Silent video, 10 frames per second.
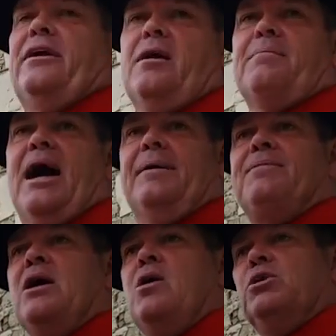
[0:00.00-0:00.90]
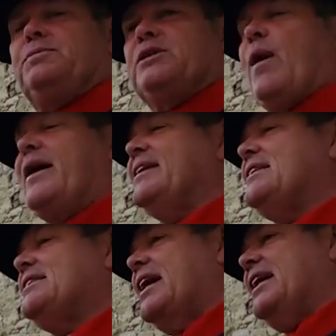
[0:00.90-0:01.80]
young man was persuaded
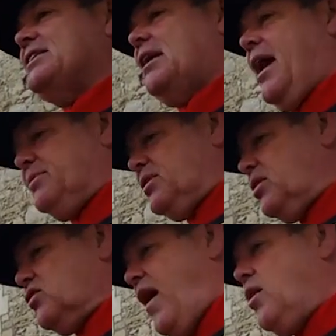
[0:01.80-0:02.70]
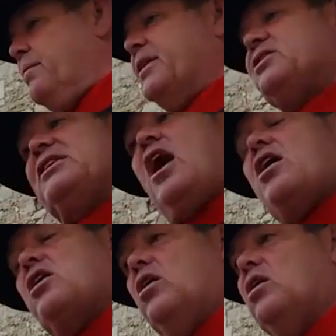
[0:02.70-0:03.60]
to stake his claim to the throne because his
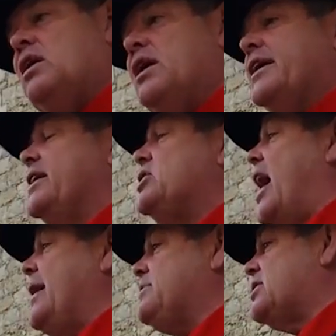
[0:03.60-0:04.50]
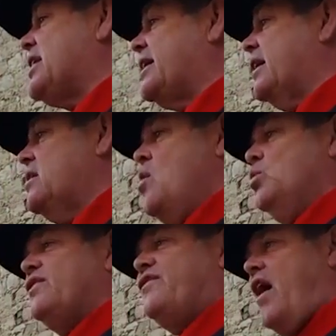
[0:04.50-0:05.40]
uncle, King James II,
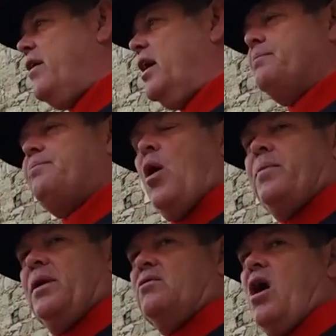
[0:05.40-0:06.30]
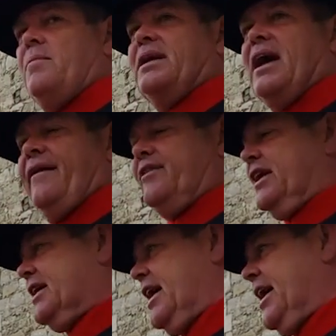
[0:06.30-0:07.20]
was a very unpopular Roman
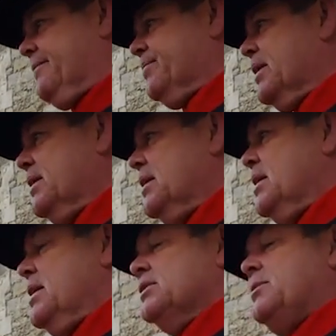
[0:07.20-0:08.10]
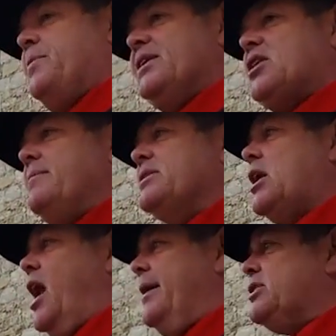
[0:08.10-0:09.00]
Catholic king. To press home his
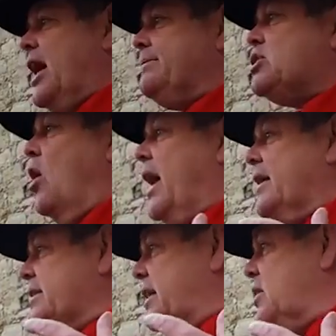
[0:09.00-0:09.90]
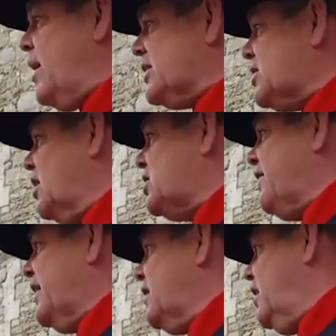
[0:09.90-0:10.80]
claim, James Scott landed in the west country
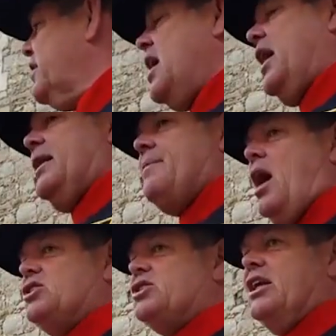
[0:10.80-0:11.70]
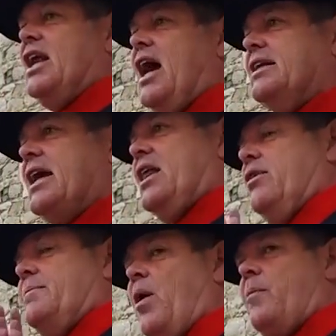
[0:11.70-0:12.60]
of England and he marched inland,
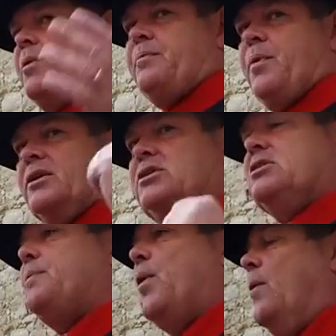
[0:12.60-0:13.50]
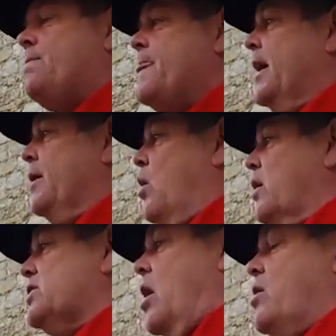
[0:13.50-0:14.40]
gathering popular Protestant support in
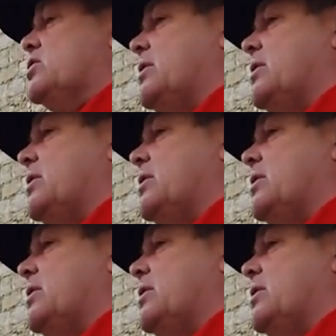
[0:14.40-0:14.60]
what is known as